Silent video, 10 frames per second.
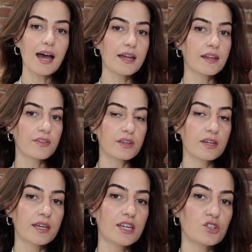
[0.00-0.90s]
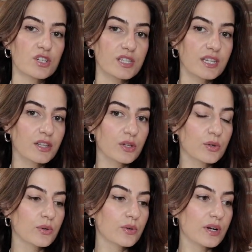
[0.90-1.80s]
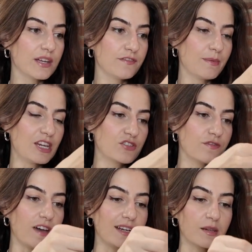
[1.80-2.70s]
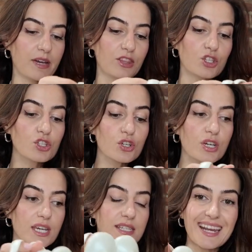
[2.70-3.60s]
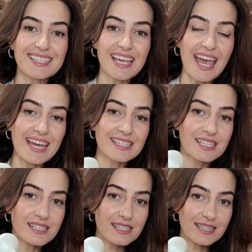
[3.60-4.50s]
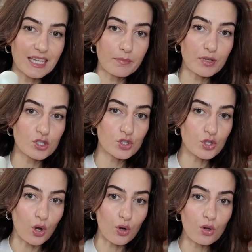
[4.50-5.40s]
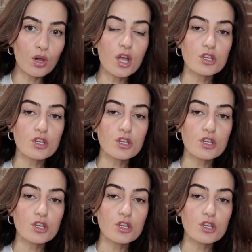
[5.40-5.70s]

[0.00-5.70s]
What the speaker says: Another interesting little information fact about the shoe is it has an anti-slip sole.